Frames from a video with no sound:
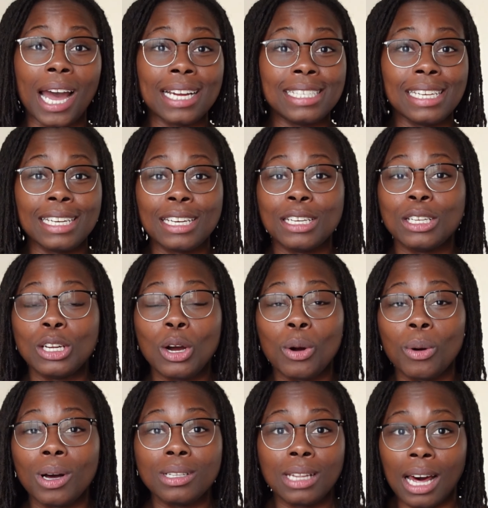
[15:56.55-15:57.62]
I didn't
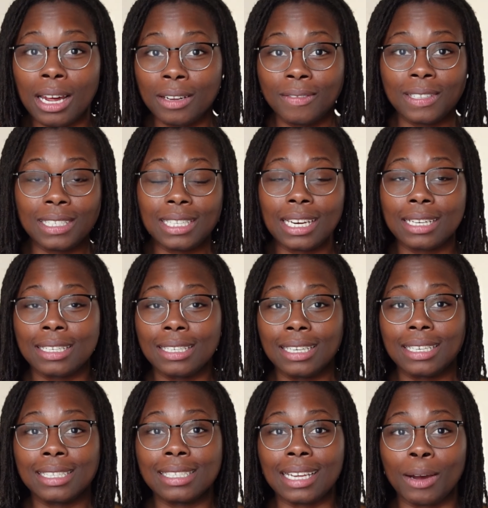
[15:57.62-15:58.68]
know a lot of the
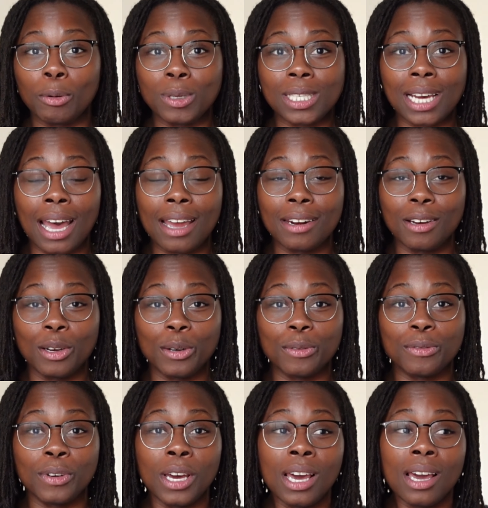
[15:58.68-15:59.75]
techniques. I was kind of